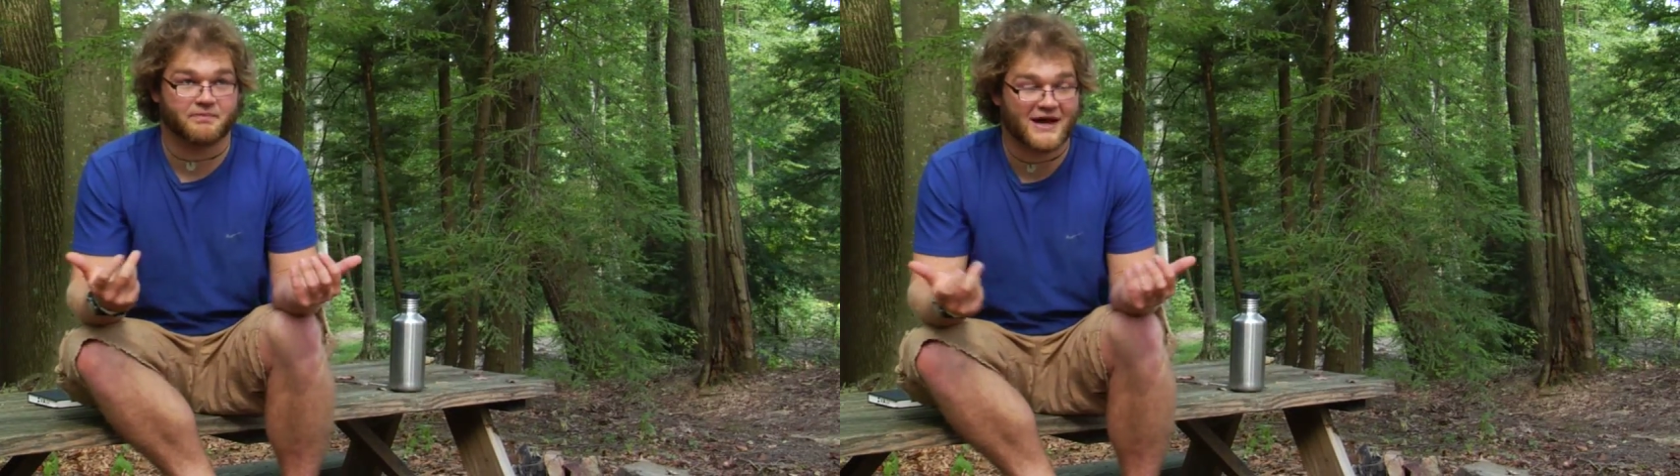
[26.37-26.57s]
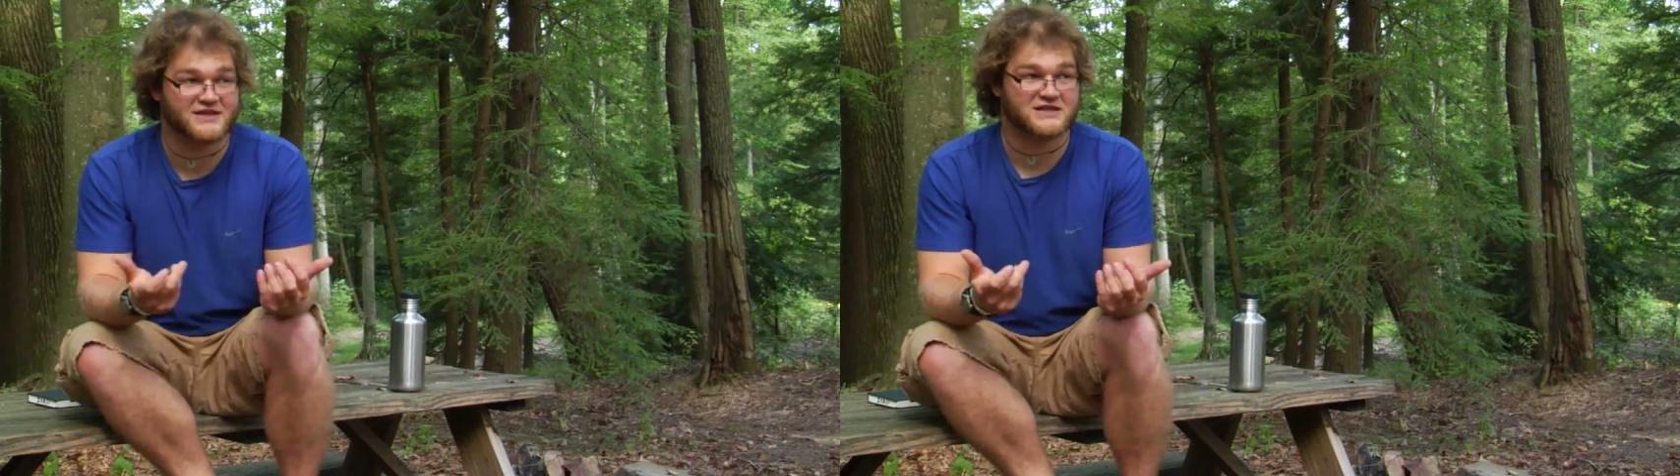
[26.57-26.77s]

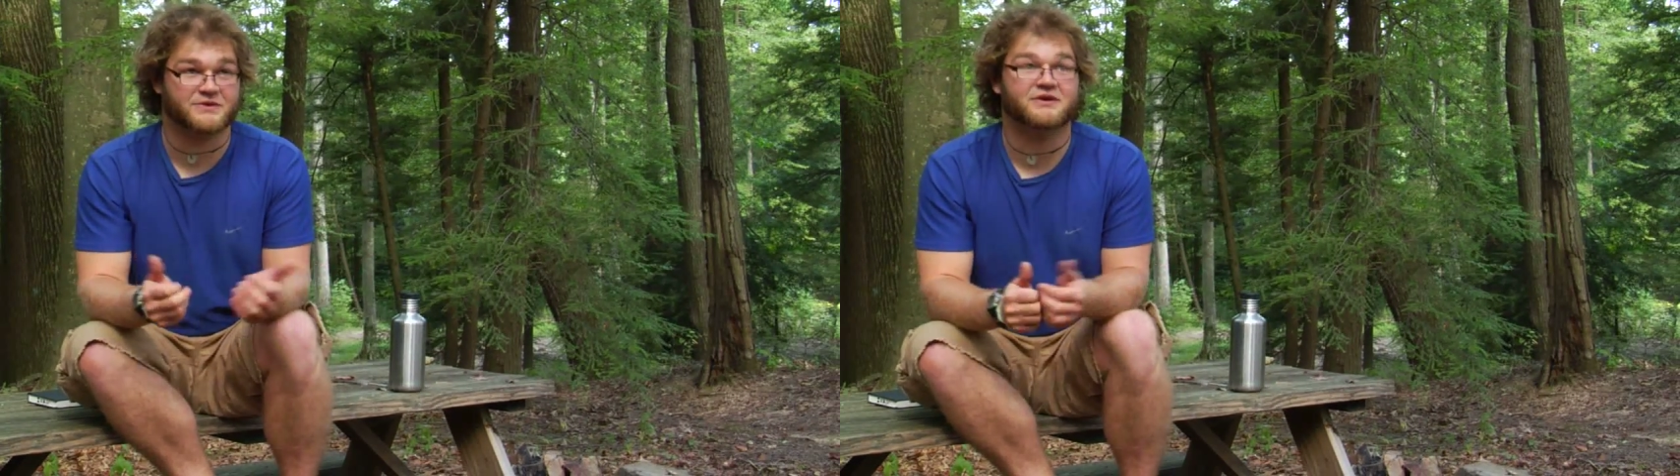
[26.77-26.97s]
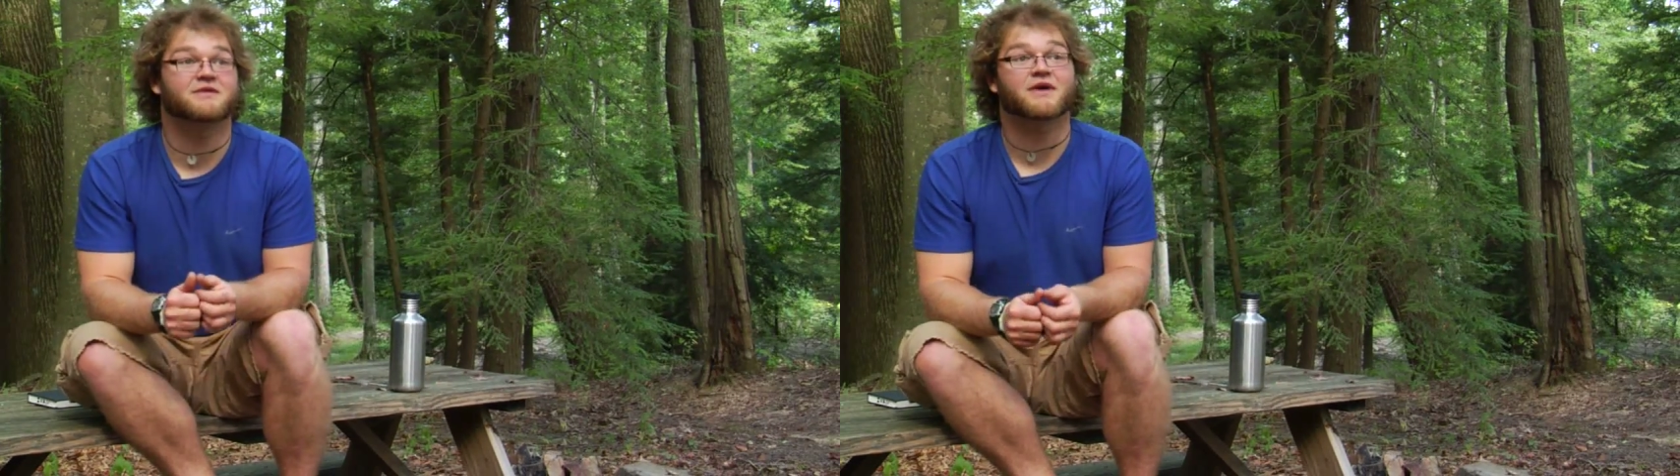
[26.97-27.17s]

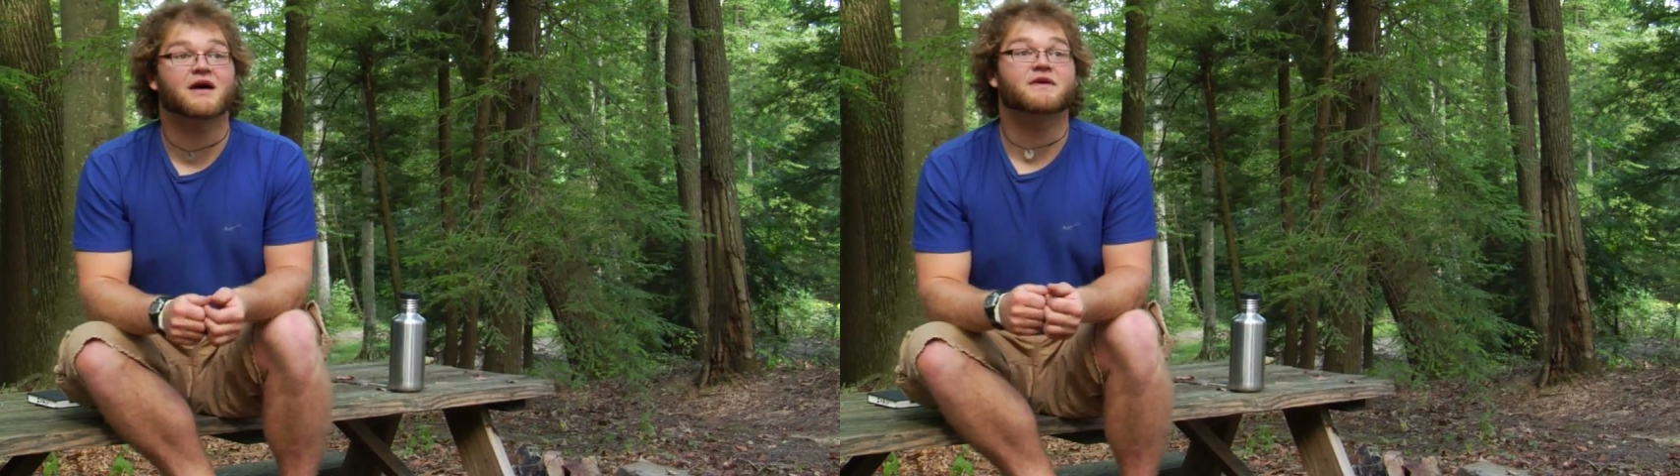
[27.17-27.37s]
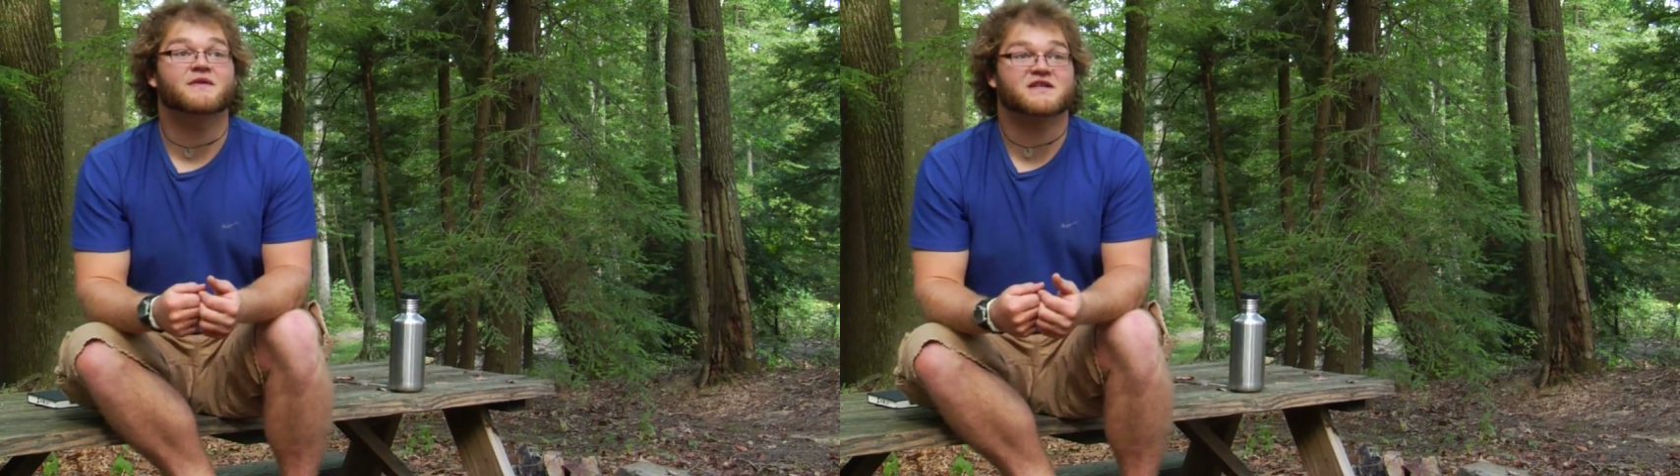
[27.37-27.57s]
possible
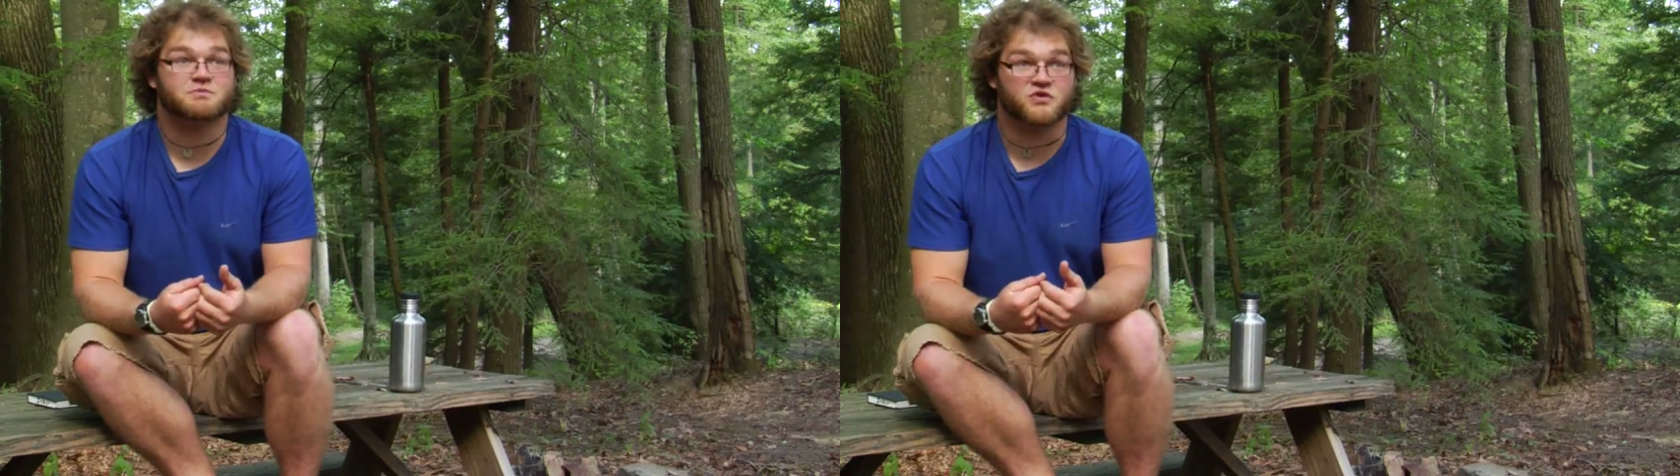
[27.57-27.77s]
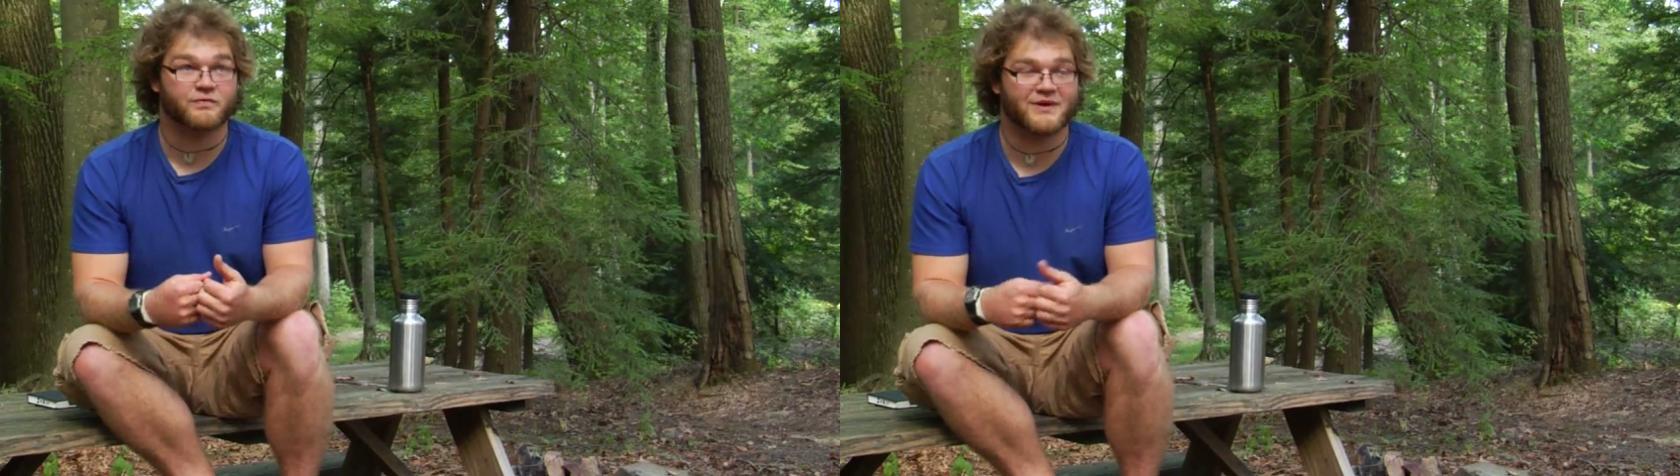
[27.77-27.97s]
involved in
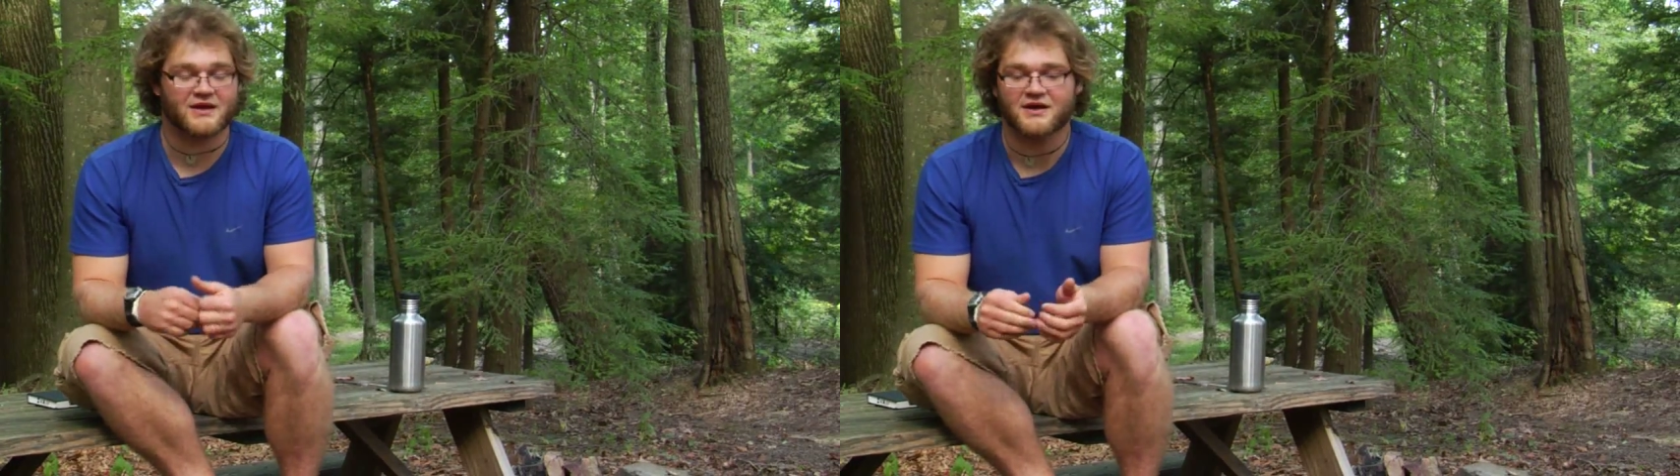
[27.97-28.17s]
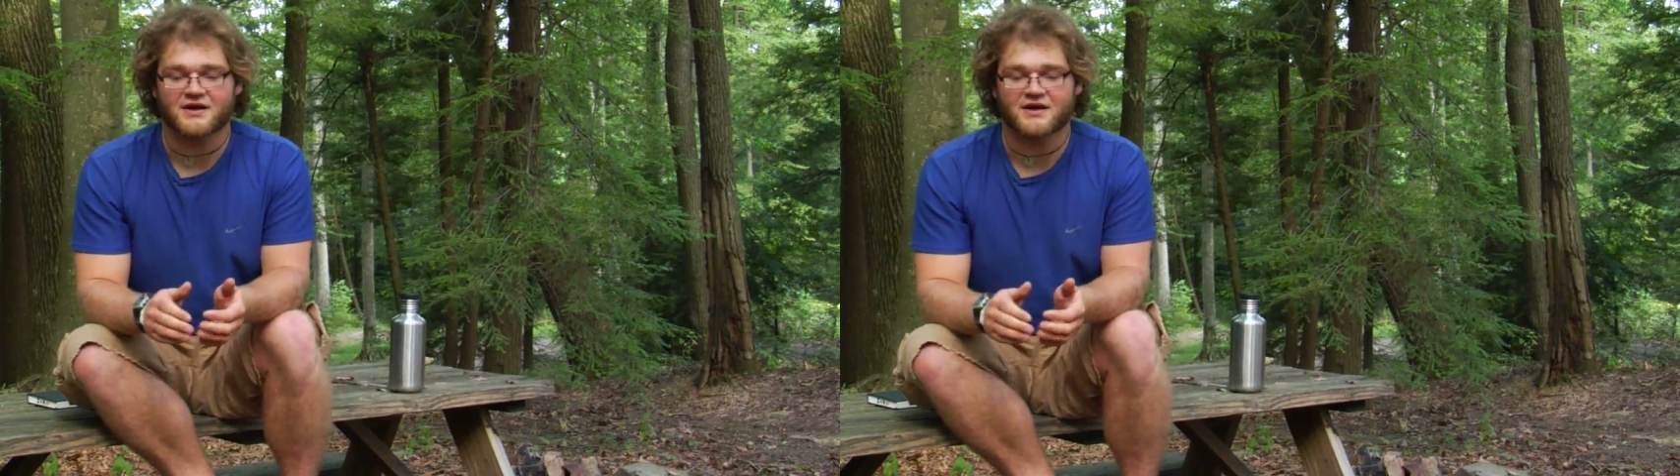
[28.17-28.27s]
this movement